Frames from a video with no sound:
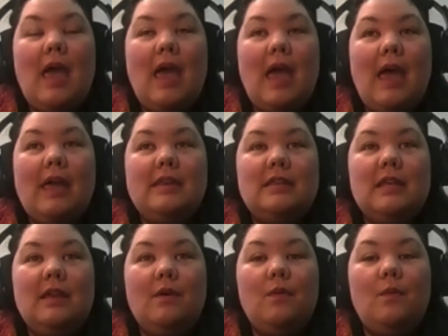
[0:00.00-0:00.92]
And
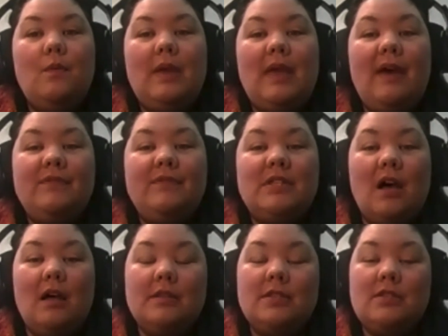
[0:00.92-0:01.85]
we have to
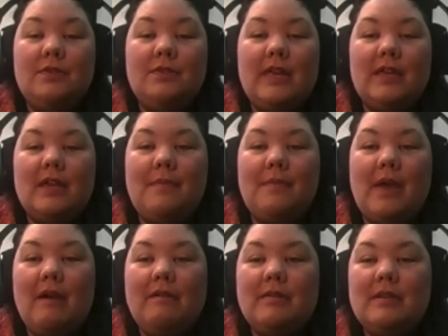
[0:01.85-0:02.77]
also think
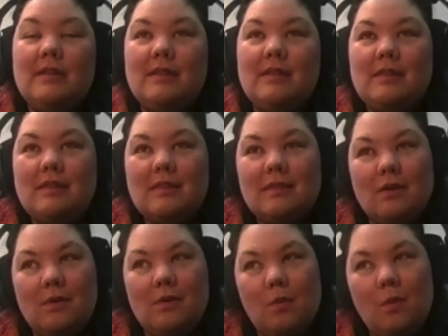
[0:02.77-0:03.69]
about
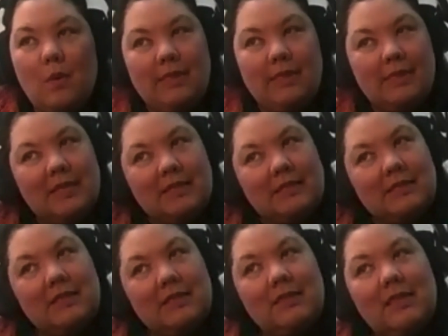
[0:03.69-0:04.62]
what
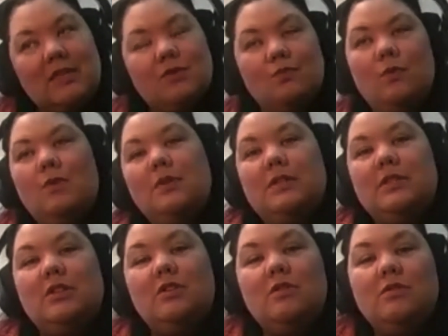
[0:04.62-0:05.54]
these rules
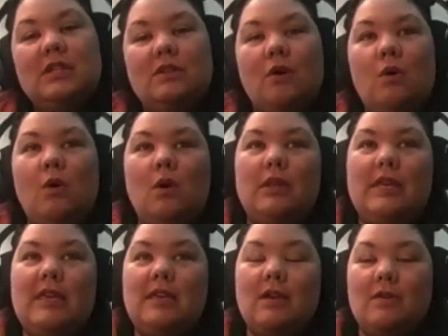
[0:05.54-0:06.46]
do to the
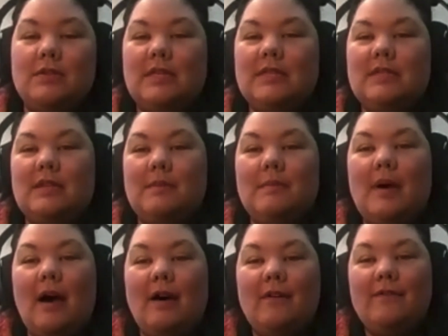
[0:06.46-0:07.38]
whole ecosystem
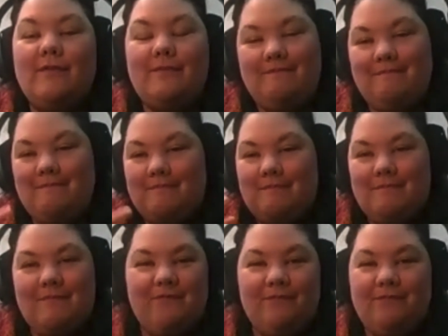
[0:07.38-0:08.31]
of
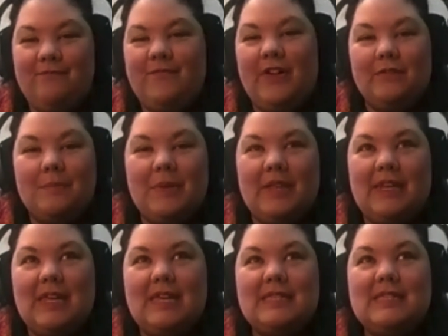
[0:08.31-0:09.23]

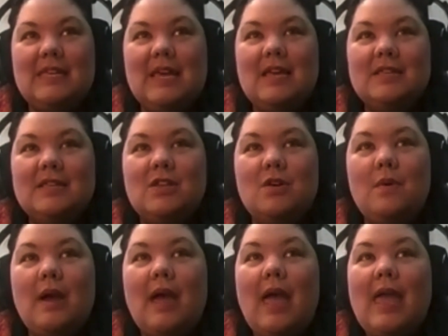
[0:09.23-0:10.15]
vulnerabilities.
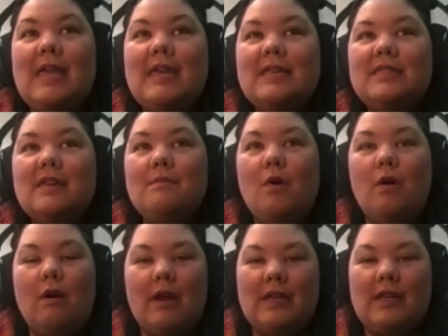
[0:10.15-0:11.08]
So is it
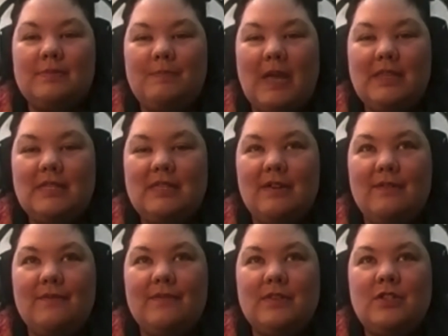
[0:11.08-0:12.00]
more
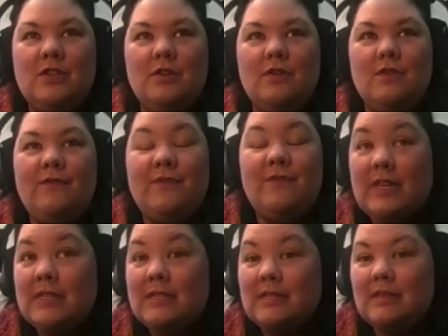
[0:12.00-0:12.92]
expensive to
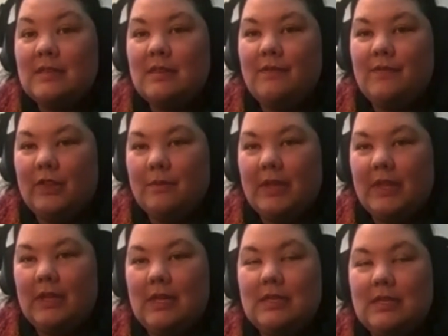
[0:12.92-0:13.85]
fix the
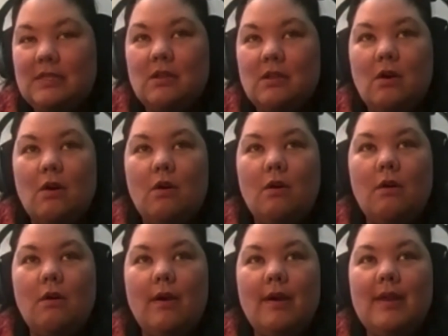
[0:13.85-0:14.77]
vulnerabilities,
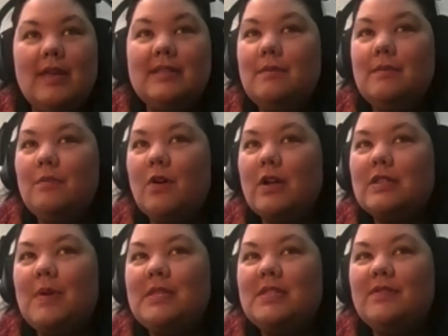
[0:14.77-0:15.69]
or is it more
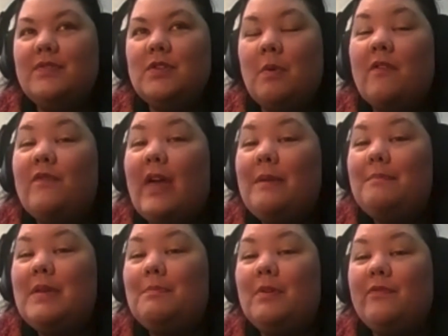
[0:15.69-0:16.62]
expensive to prevent
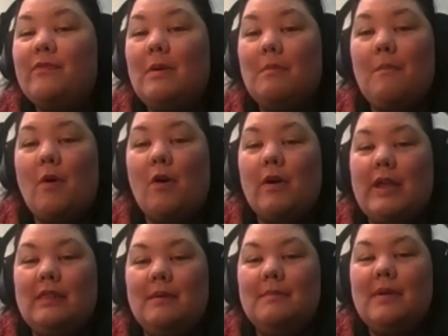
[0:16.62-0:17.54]
people from
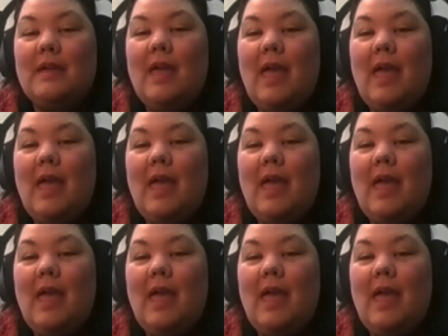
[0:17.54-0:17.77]
reporting them?